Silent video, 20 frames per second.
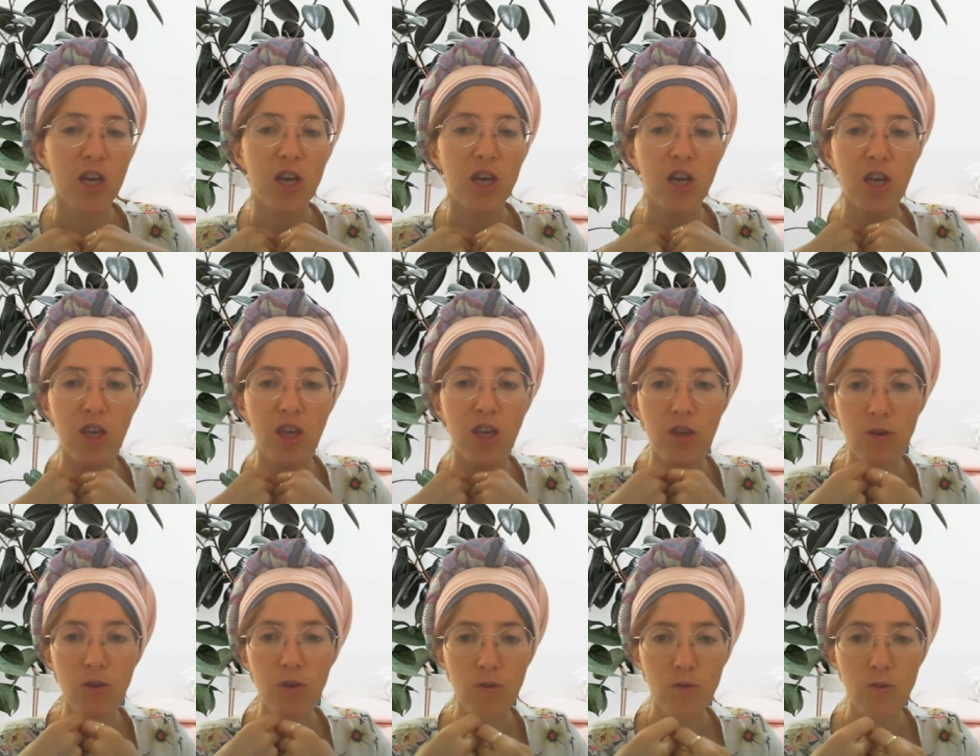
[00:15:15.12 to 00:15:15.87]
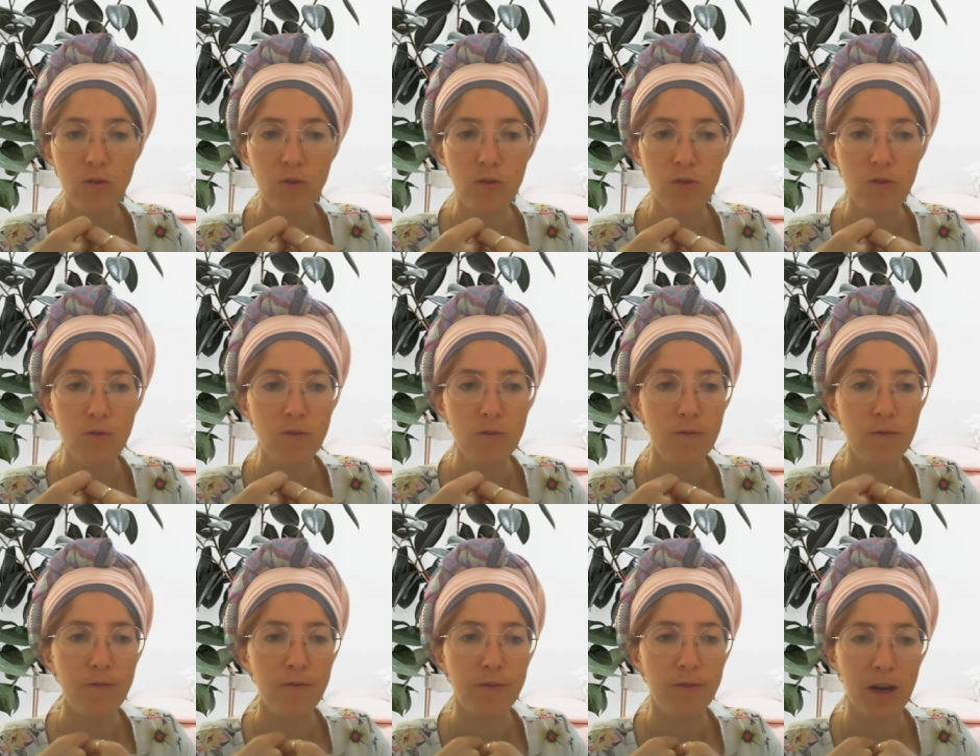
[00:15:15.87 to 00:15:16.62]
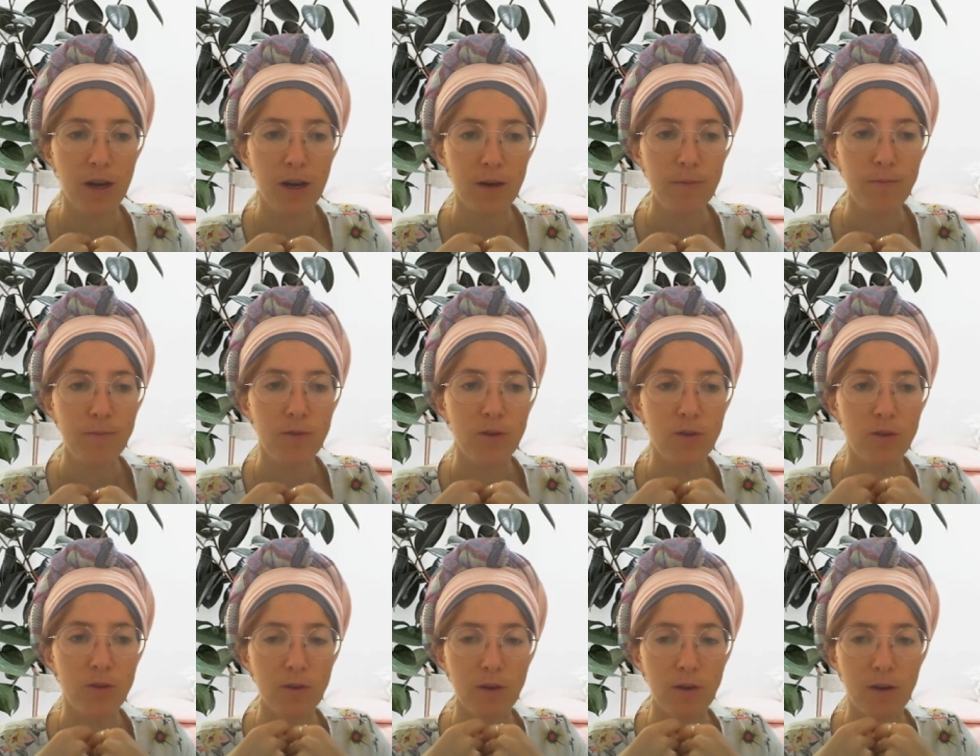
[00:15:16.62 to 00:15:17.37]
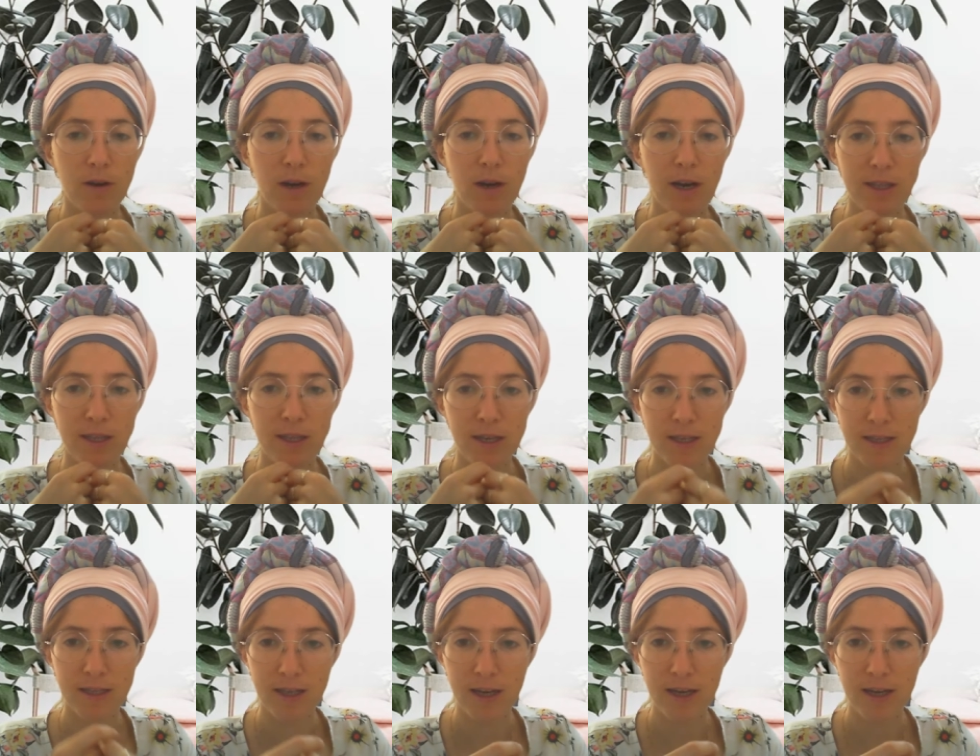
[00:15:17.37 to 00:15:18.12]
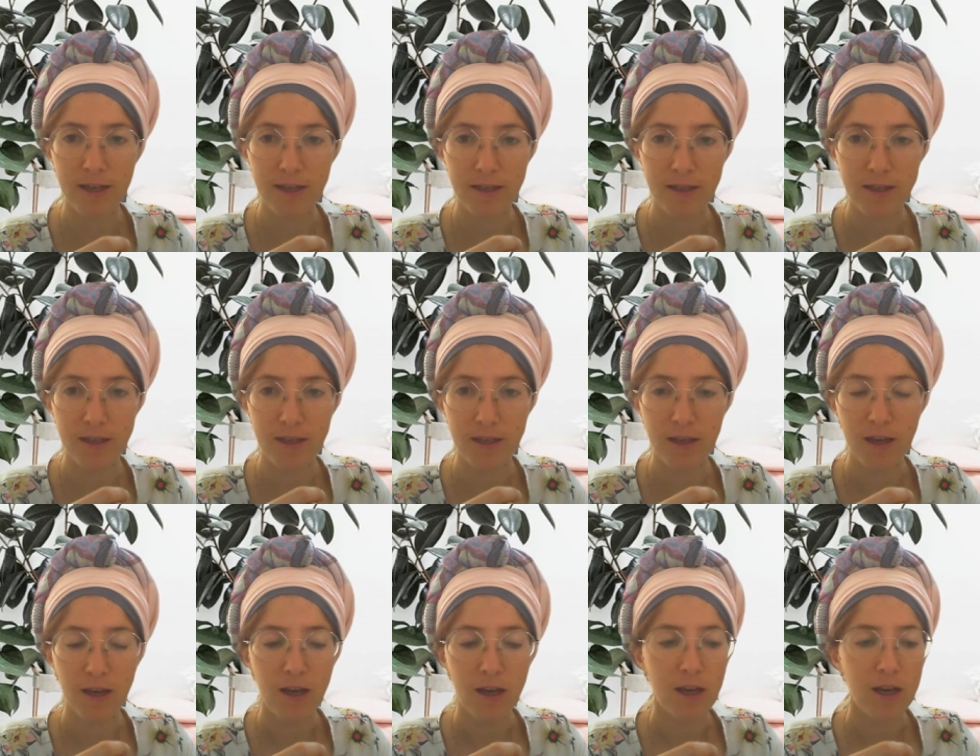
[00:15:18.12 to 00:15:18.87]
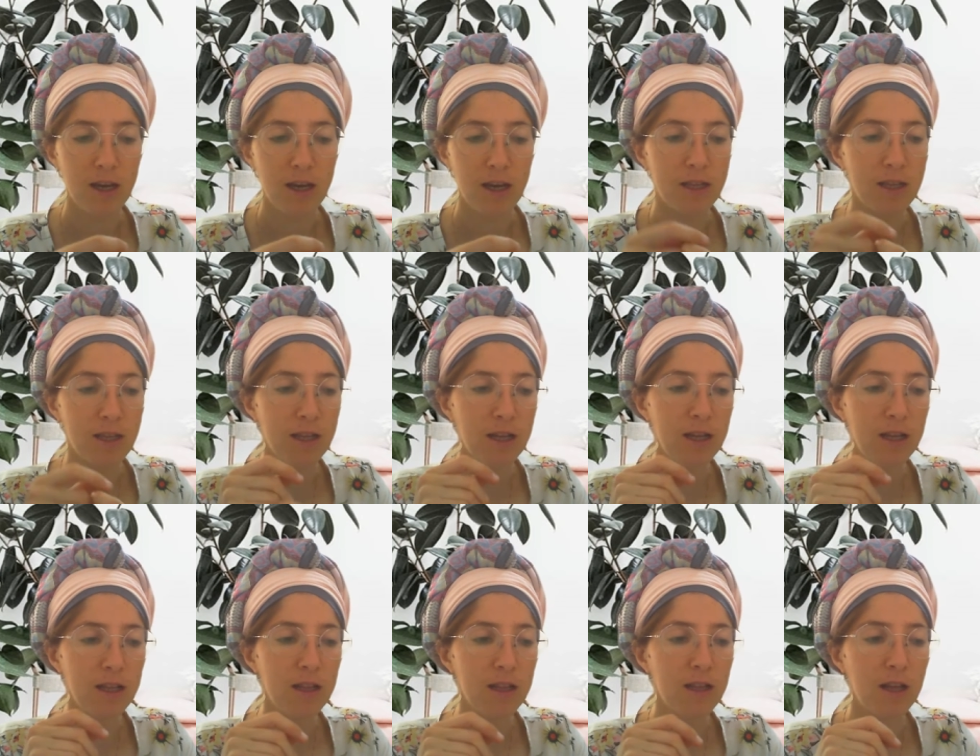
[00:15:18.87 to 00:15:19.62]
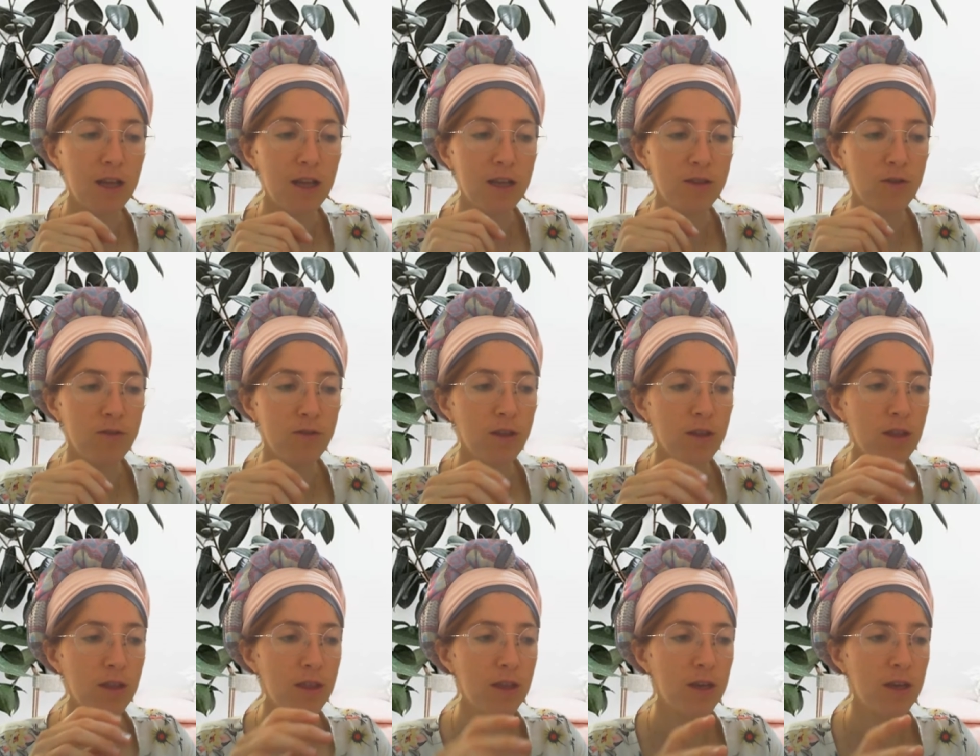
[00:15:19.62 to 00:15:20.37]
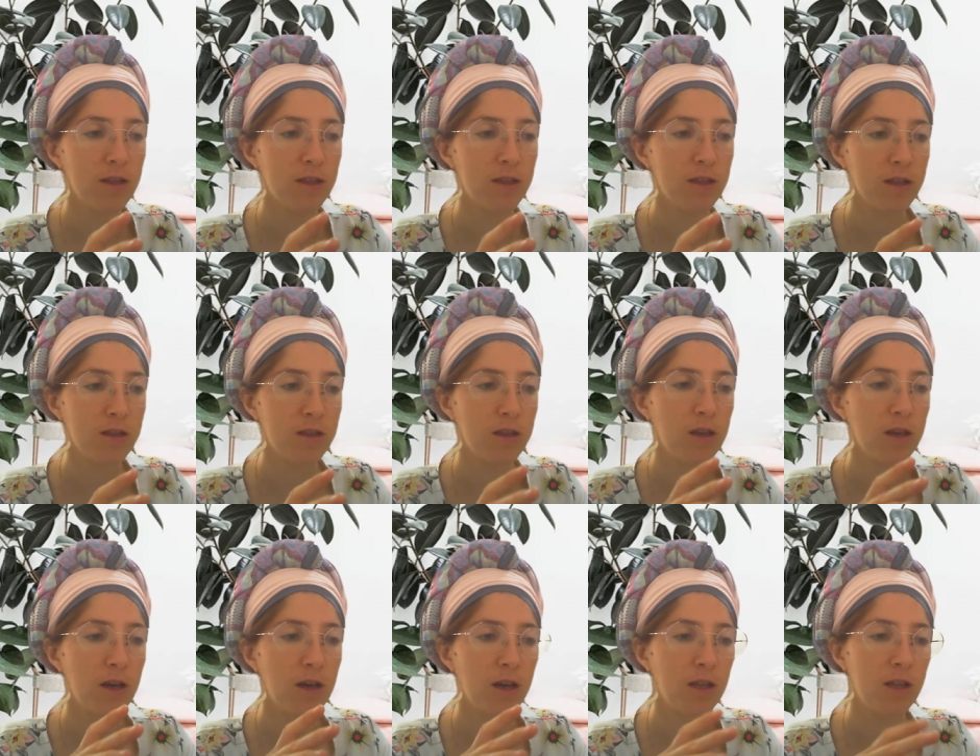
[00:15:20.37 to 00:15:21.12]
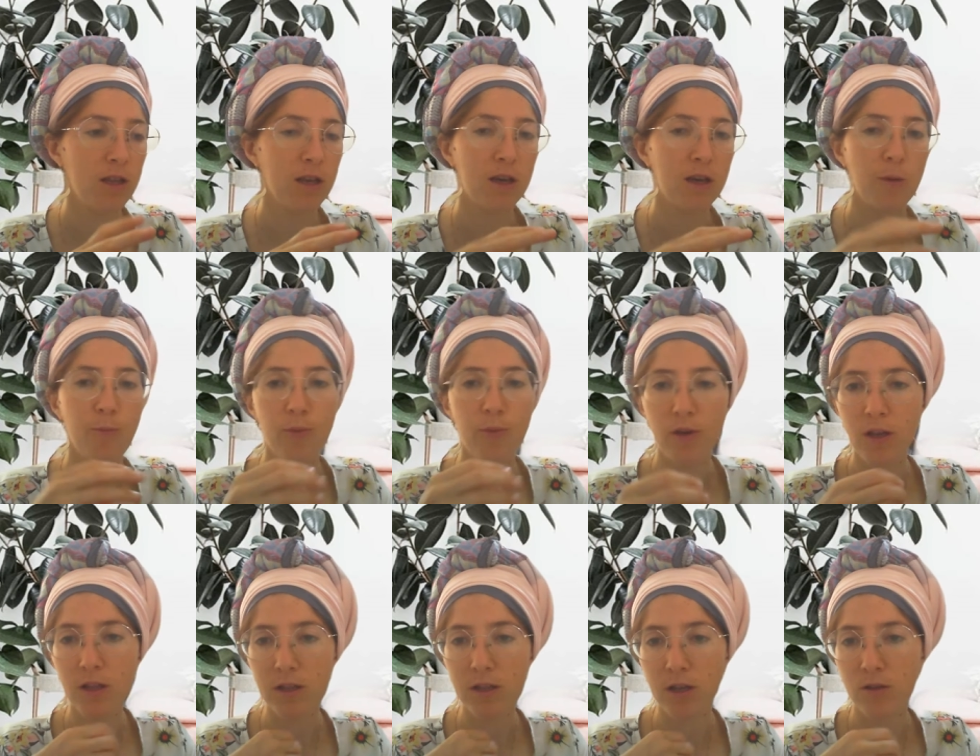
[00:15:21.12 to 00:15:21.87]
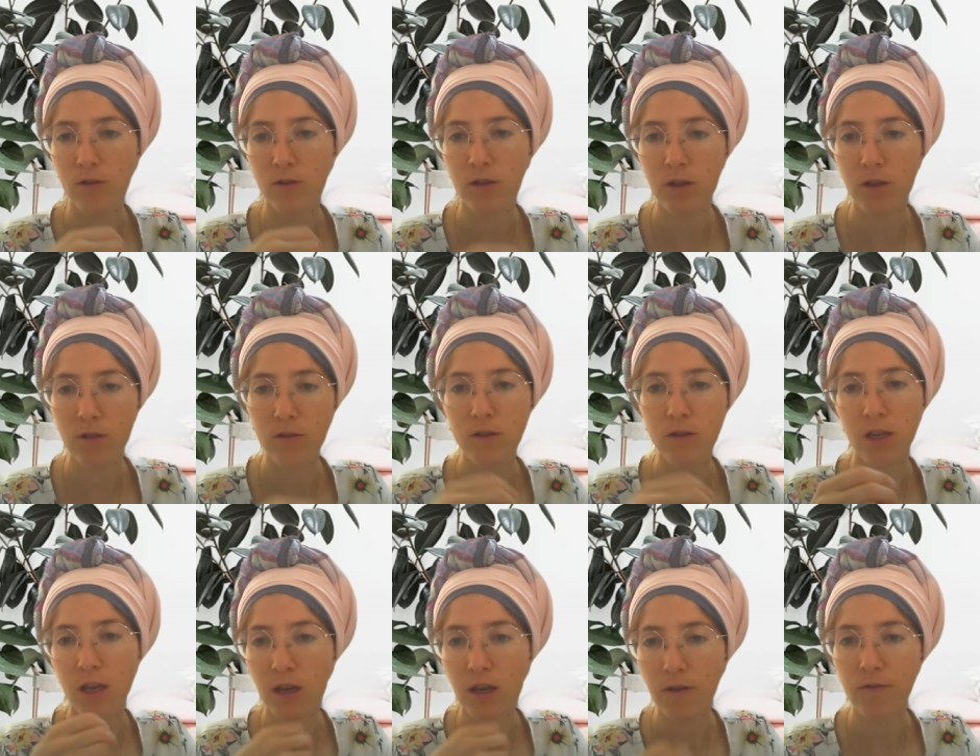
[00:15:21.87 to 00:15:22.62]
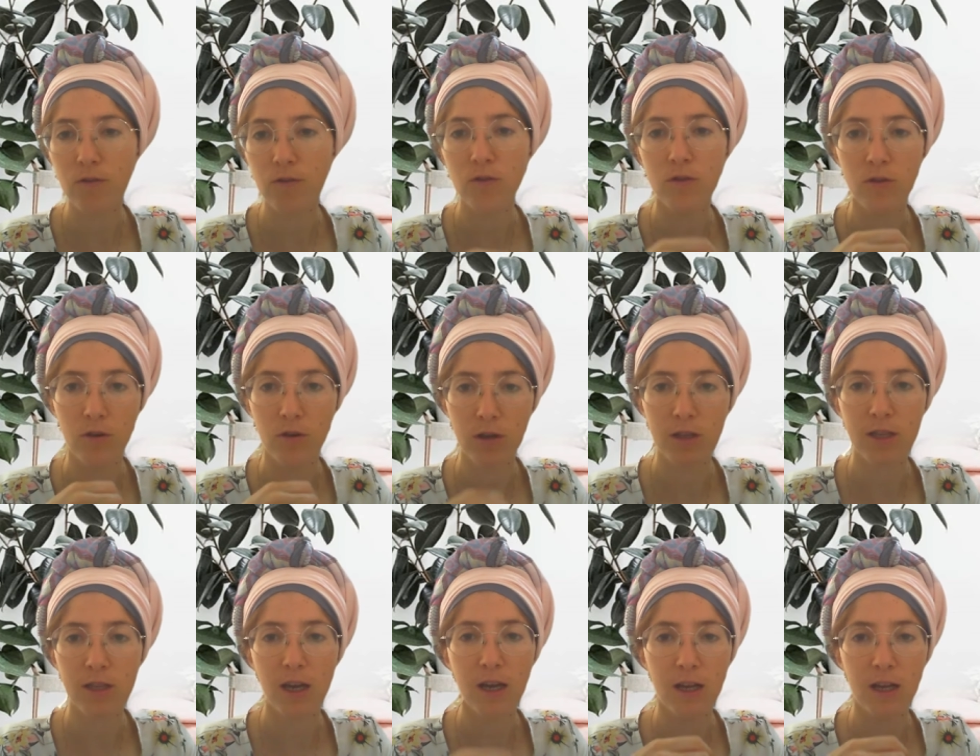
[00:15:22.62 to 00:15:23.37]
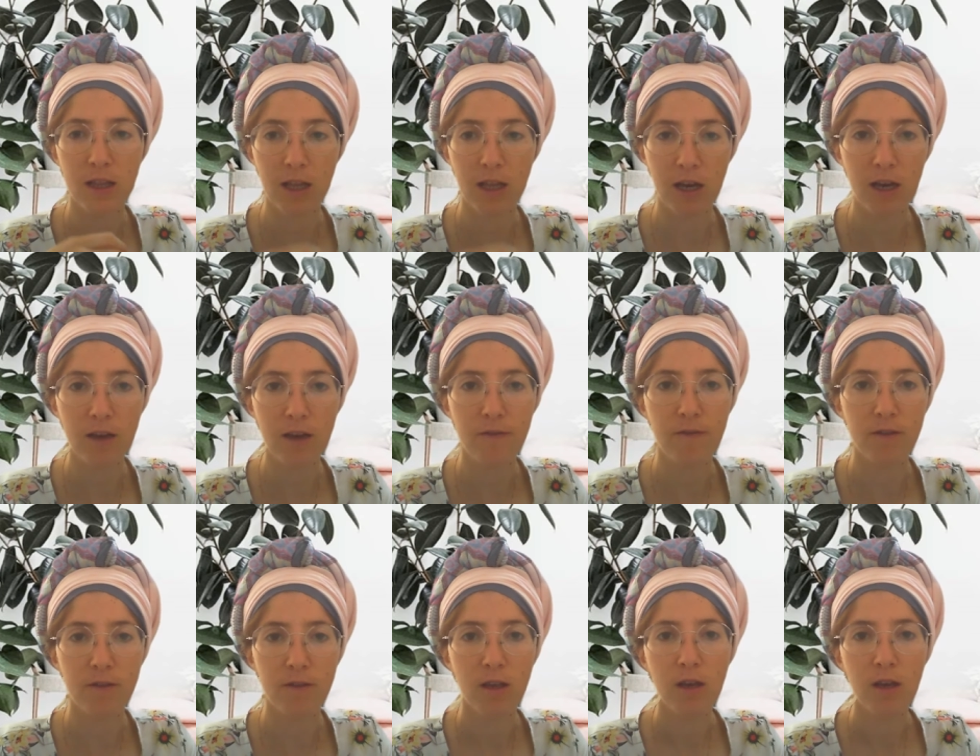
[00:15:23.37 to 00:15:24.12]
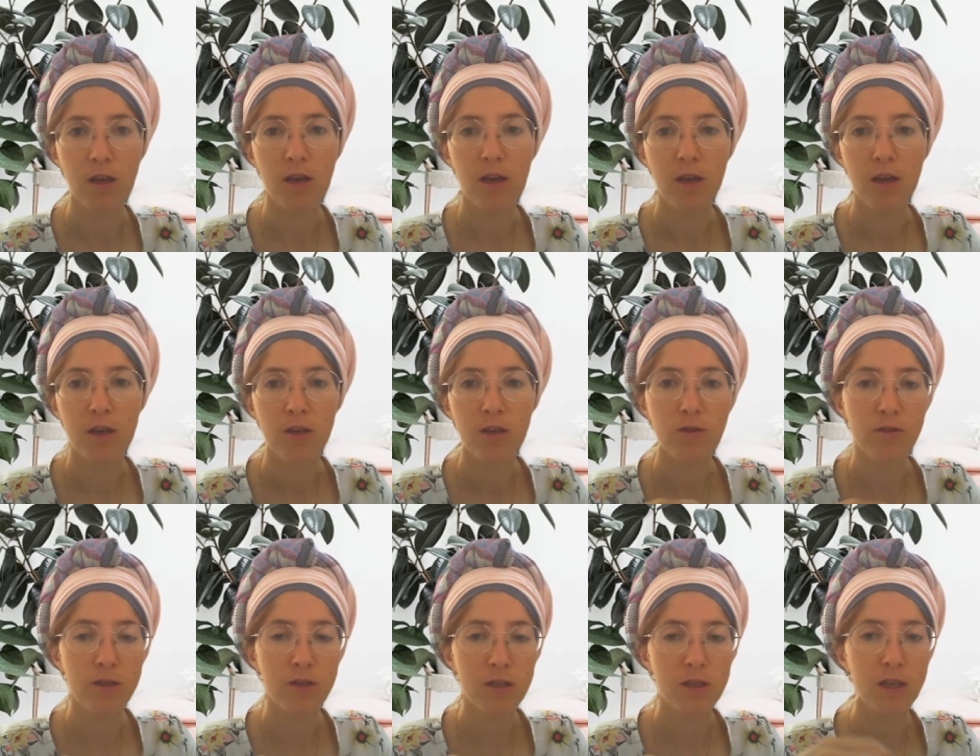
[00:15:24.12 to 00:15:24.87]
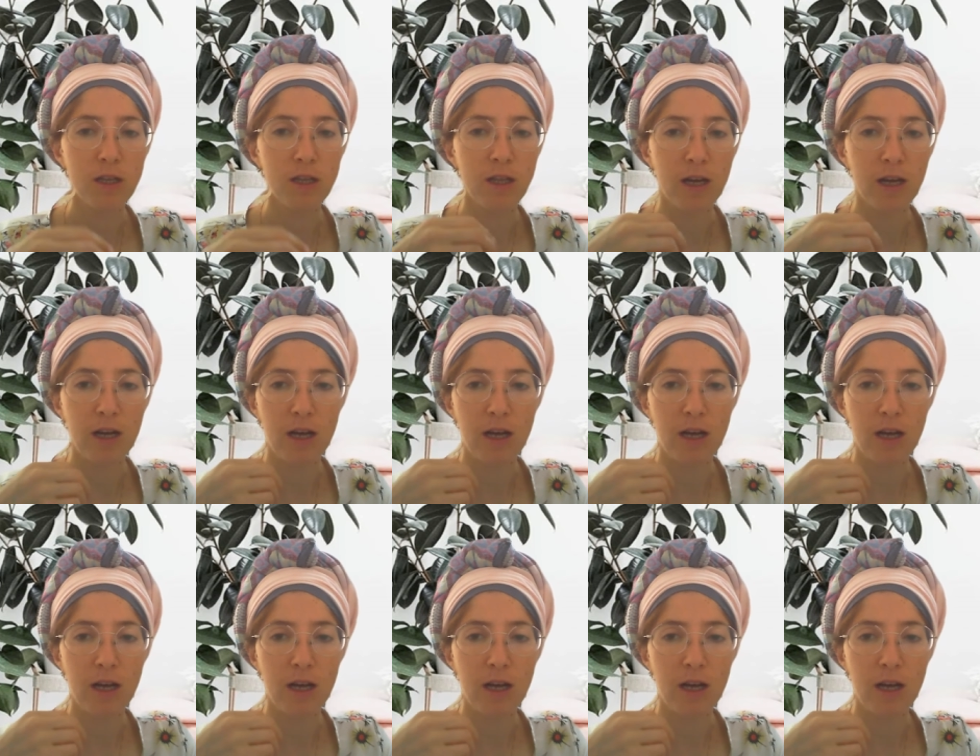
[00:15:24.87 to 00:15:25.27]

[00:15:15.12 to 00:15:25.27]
cure you from your anxiety. It's not another thing that like a pill that you need to take for your entire life, and you're still